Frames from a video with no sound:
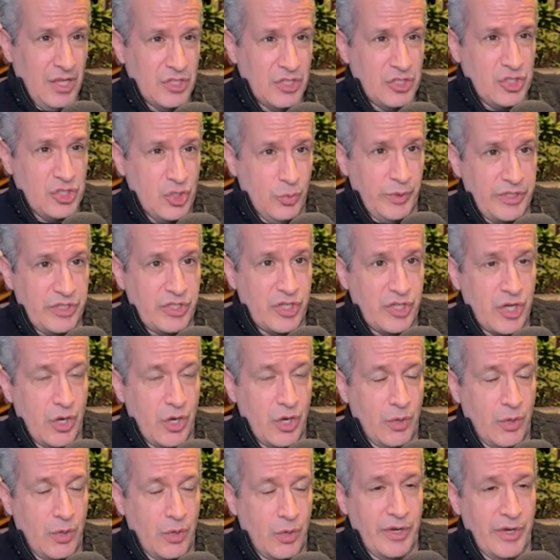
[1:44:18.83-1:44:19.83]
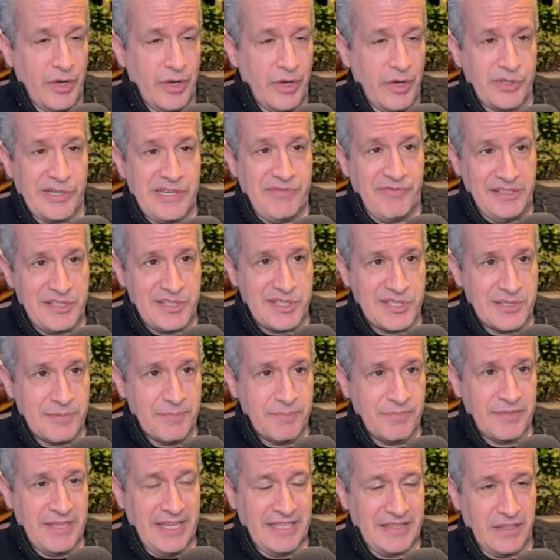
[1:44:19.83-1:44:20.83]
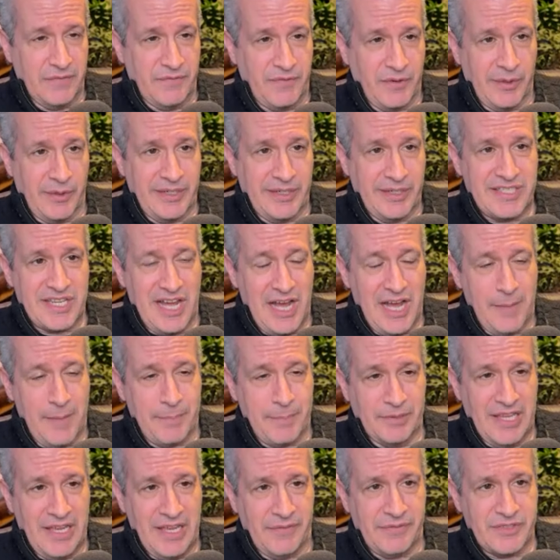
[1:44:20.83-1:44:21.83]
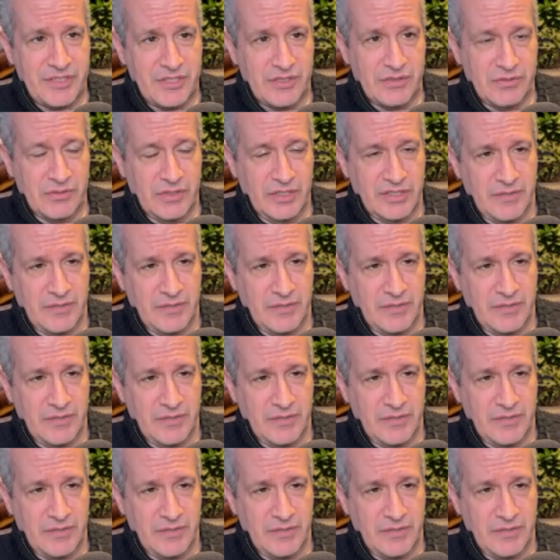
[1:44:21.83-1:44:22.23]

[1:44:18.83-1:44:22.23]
you would go under events at the very top left,